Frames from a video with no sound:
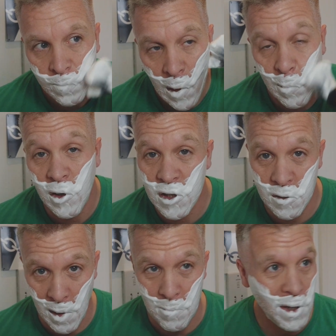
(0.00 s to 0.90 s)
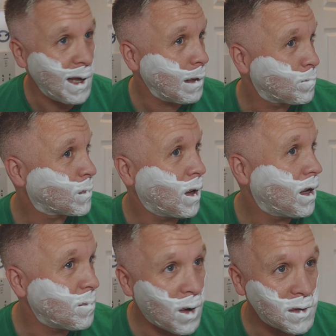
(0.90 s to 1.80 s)
Apologies about my hair.
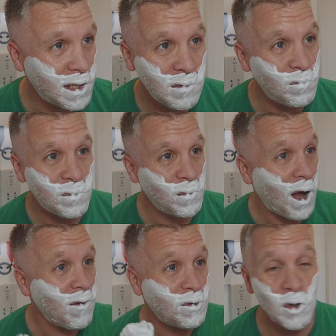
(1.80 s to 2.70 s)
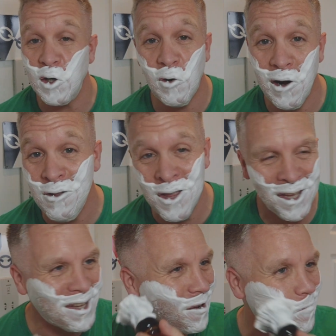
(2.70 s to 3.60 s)
I haven't done it or
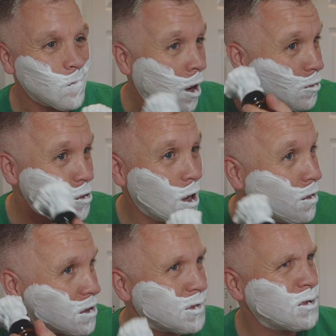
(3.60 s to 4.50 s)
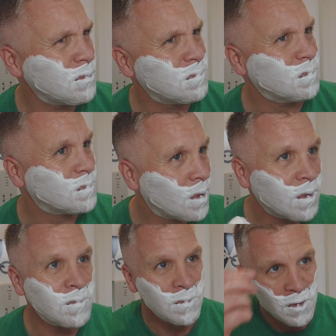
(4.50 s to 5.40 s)
anything. I just noticed,
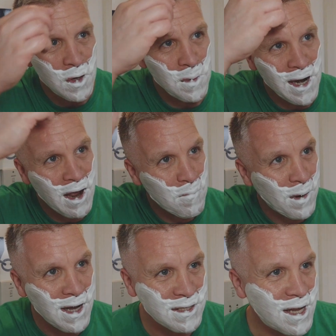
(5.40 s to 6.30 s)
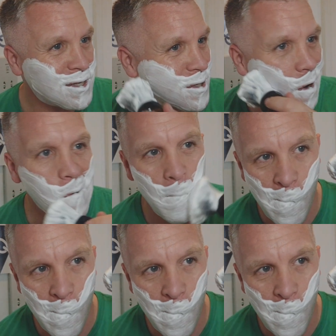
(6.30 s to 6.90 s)
look a bit out of place there, Chad.